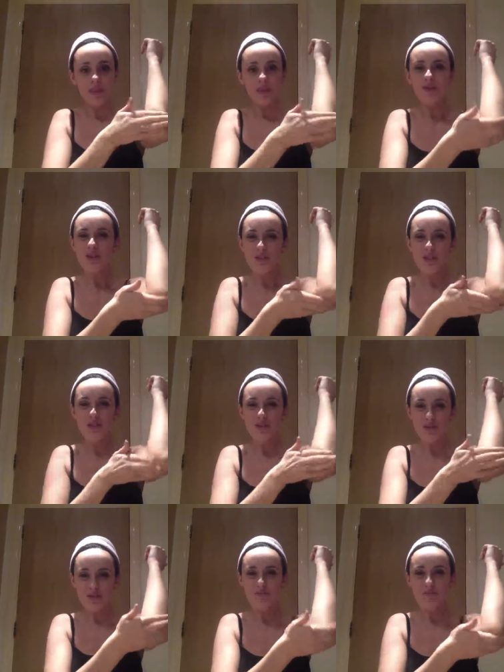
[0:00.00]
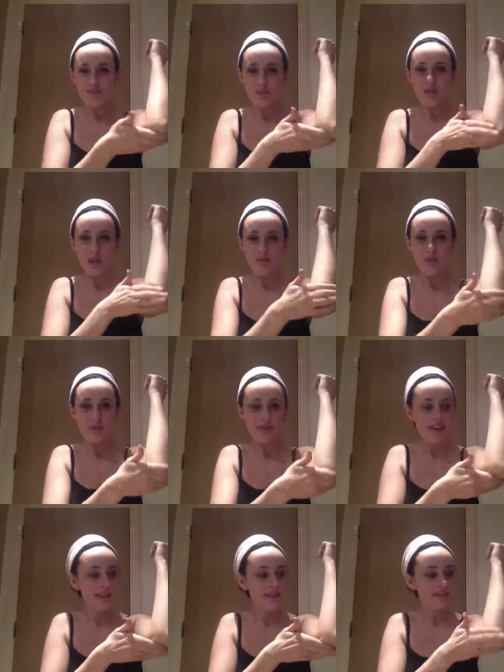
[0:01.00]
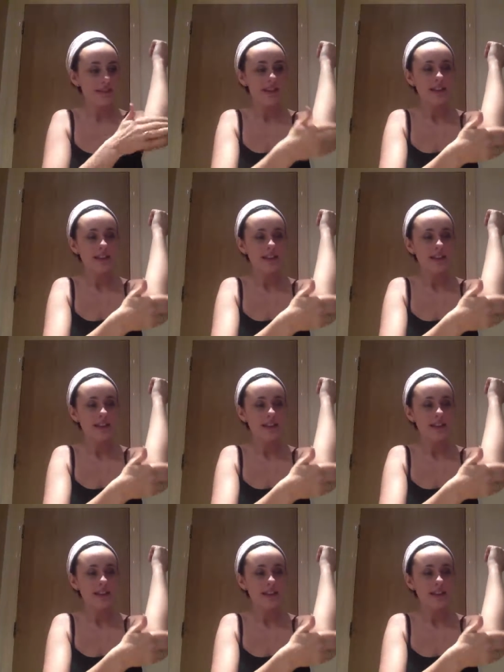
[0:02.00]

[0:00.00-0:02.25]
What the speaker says: And just make sure it's well rubbed in.